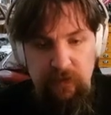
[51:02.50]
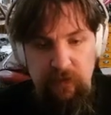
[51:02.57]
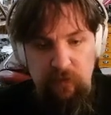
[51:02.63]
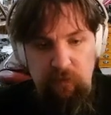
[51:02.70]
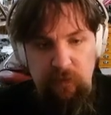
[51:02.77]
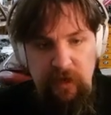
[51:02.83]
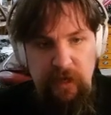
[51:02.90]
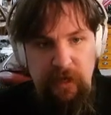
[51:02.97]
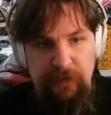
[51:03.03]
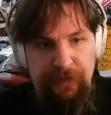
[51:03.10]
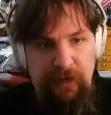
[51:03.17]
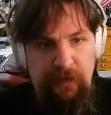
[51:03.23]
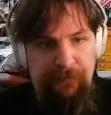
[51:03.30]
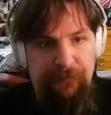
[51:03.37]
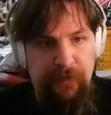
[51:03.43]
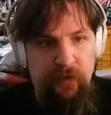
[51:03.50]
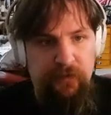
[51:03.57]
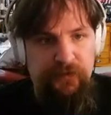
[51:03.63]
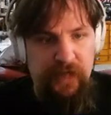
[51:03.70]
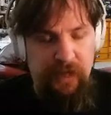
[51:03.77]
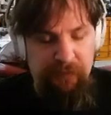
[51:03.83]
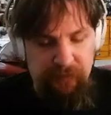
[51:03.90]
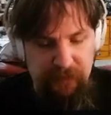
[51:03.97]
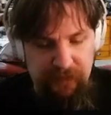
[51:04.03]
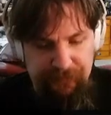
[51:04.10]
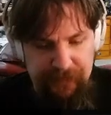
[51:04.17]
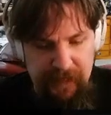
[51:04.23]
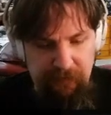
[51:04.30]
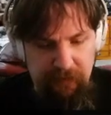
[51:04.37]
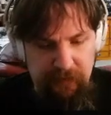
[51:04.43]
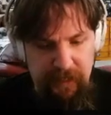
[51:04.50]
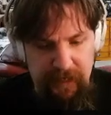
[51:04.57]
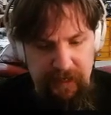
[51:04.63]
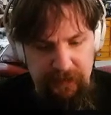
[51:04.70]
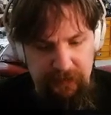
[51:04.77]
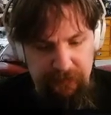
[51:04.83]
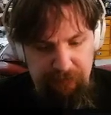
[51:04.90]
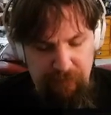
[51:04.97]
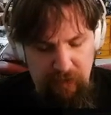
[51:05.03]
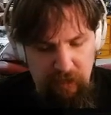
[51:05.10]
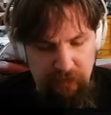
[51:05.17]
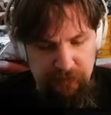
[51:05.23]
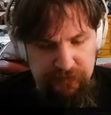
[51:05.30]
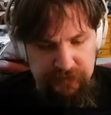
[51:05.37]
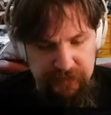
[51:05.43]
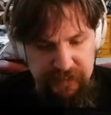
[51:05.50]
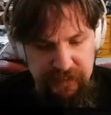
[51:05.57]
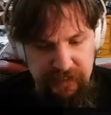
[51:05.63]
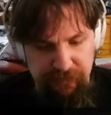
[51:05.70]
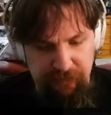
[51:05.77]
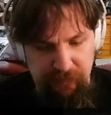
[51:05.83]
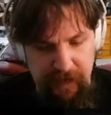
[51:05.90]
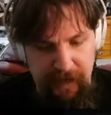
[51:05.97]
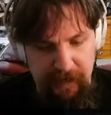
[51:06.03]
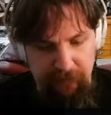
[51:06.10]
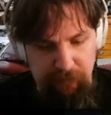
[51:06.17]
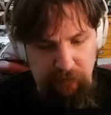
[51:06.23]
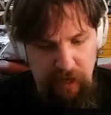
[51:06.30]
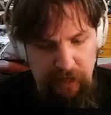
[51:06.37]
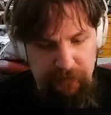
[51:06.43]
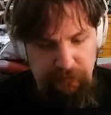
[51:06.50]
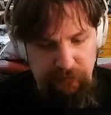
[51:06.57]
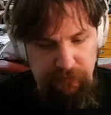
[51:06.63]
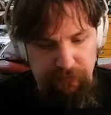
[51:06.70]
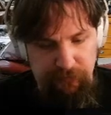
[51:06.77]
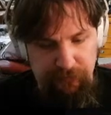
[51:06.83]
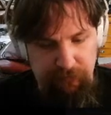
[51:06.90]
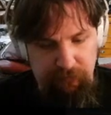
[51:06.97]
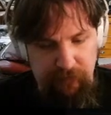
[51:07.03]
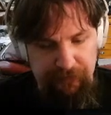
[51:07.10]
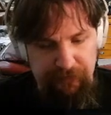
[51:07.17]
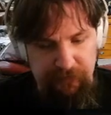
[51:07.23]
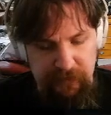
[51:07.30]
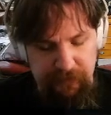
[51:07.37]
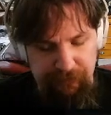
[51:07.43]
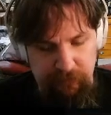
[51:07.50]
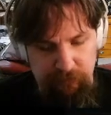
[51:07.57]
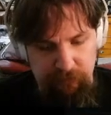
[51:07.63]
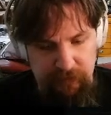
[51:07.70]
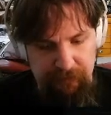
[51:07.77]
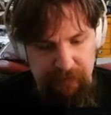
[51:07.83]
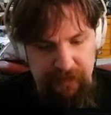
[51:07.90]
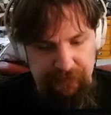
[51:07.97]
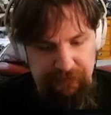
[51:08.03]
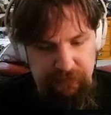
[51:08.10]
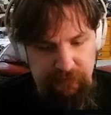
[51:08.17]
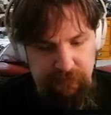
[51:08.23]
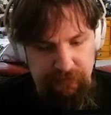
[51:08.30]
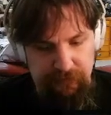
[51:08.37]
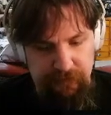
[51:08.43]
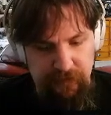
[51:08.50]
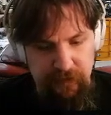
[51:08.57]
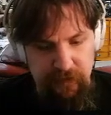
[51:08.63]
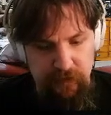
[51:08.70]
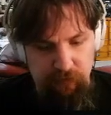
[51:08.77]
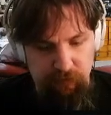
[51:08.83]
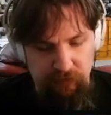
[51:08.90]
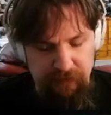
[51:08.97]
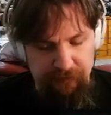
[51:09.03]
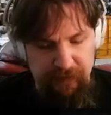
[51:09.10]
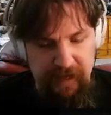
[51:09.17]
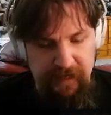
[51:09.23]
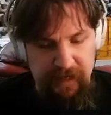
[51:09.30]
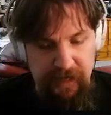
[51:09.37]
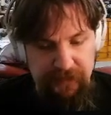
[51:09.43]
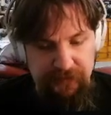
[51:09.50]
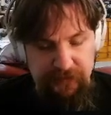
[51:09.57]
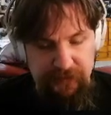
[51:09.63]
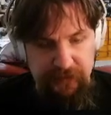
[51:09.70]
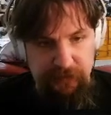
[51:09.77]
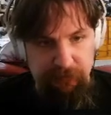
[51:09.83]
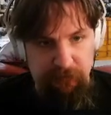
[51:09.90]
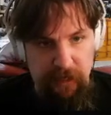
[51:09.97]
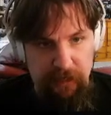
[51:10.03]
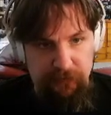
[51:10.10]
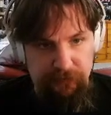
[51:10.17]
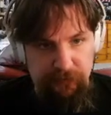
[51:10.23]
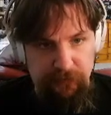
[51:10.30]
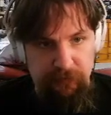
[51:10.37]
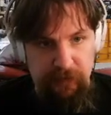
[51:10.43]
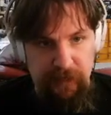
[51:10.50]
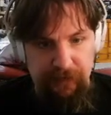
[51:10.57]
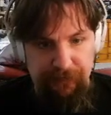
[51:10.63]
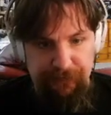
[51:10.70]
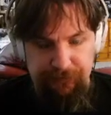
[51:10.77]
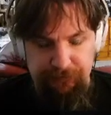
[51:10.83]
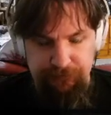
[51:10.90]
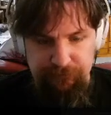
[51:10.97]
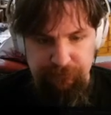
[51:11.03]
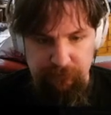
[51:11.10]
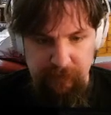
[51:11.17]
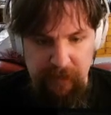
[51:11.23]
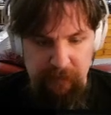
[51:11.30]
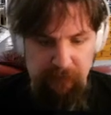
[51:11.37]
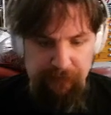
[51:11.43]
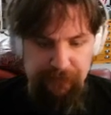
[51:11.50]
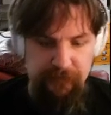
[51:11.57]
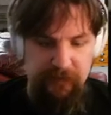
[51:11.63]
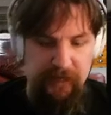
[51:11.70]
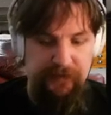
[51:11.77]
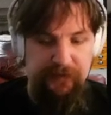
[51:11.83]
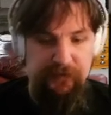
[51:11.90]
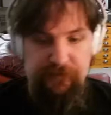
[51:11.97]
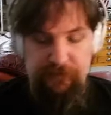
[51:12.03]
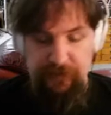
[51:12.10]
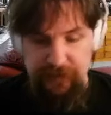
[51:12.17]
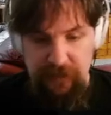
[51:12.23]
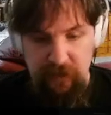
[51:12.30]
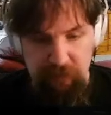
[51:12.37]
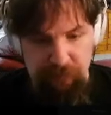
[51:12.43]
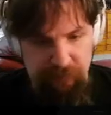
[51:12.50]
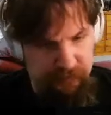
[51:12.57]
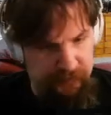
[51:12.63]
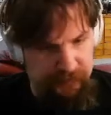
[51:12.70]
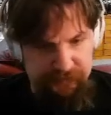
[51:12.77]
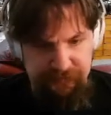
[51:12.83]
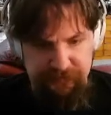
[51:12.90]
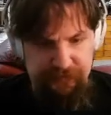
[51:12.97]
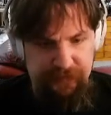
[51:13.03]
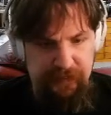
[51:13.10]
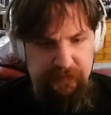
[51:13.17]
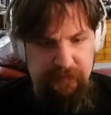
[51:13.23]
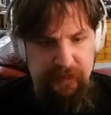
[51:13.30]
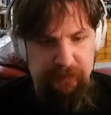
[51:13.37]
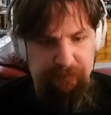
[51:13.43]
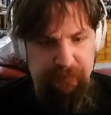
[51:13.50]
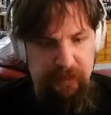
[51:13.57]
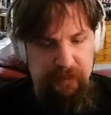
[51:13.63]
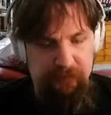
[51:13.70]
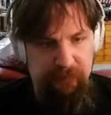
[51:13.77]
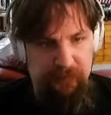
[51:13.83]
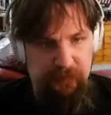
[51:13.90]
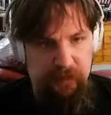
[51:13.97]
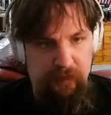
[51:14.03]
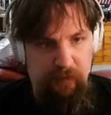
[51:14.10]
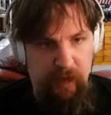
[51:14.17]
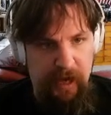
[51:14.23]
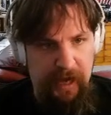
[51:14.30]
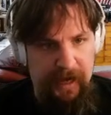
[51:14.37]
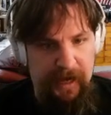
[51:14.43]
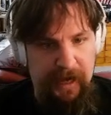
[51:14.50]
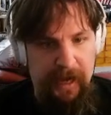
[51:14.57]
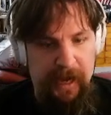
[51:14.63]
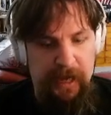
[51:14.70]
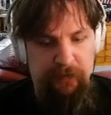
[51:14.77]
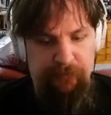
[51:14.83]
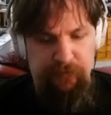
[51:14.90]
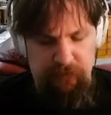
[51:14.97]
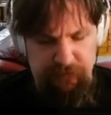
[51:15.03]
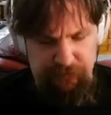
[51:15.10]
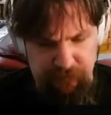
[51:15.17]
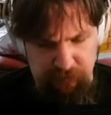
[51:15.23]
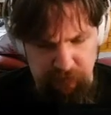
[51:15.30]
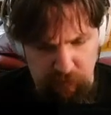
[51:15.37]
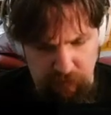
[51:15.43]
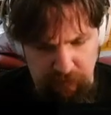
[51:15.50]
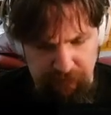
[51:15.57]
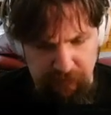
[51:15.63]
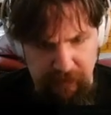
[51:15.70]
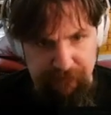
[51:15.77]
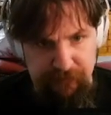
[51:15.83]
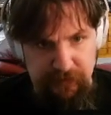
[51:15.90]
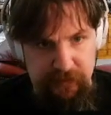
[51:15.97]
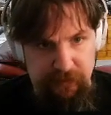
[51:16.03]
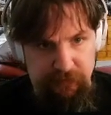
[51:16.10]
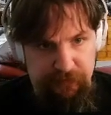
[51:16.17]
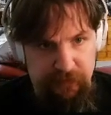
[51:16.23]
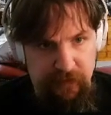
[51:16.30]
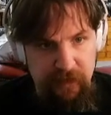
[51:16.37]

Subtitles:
Well there, folks, I believe that will end Part D of my walkthrough for the Resident Evil Remastered Remake HD walkthrough, and remember, if you like this video, please hit that like button below, and if you want to see more of my videos,